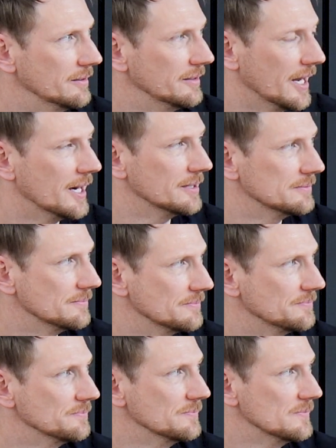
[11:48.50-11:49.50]
Yeah.
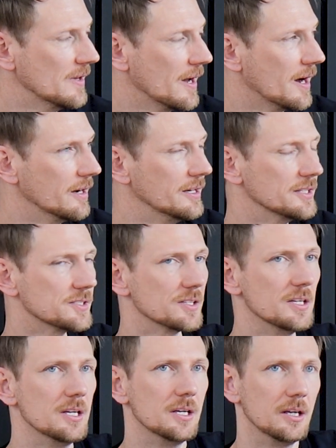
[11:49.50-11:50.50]
It's
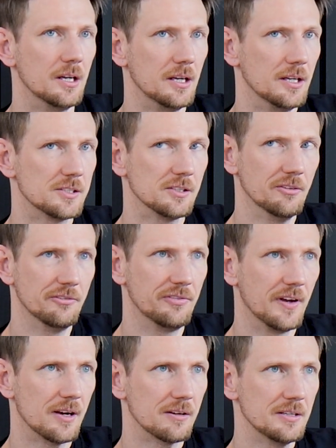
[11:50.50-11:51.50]
a
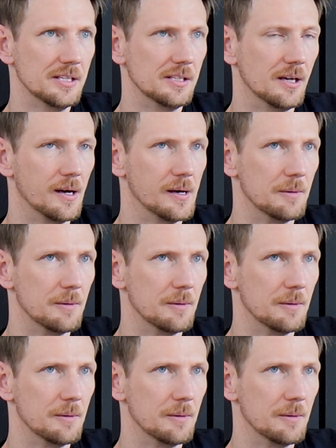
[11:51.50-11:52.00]
very